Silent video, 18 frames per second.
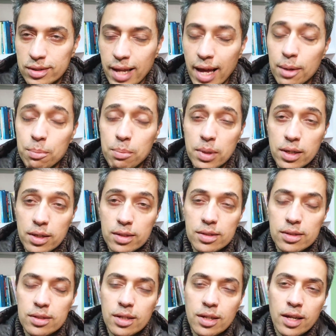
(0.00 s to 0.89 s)
That
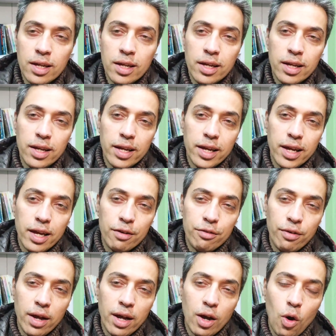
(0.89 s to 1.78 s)
means
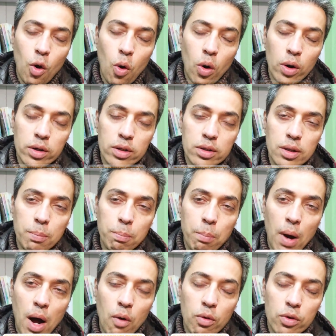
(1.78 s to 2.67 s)
if I order the
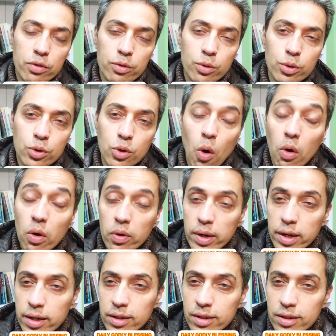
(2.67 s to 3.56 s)
power to
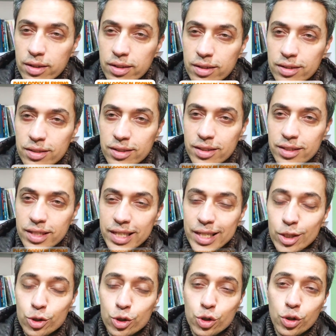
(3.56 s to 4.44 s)
tolerate,
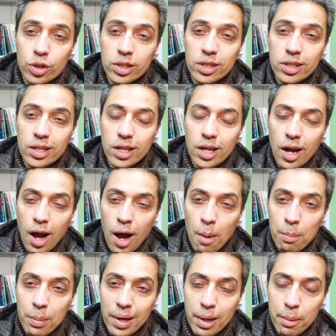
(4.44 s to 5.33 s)
it should
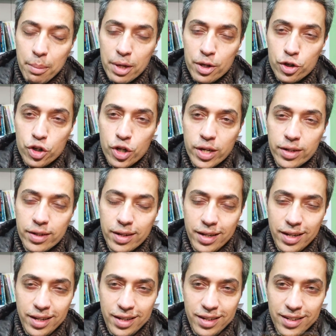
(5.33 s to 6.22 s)
come
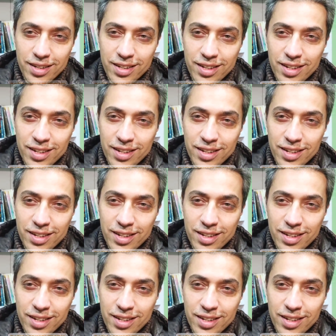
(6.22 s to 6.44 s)
immediately